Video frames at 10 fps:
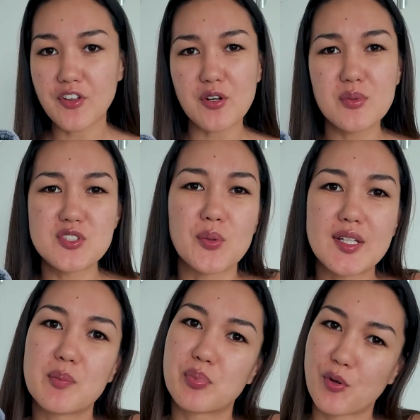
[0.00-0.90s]
thought it was
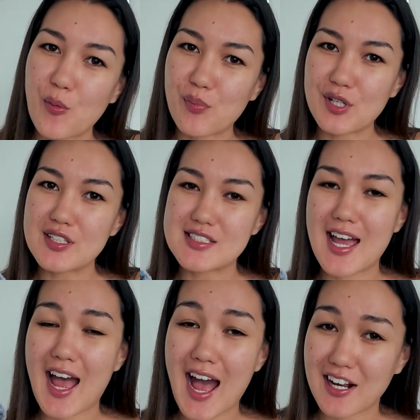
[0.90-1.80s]
only appropriate
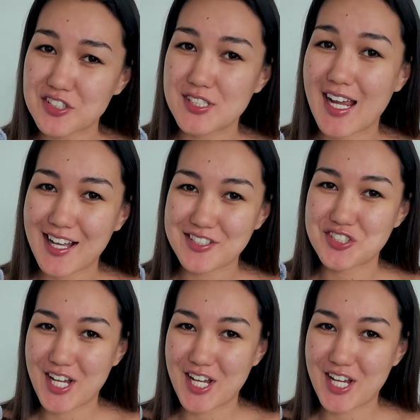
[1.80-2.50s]
to actually ask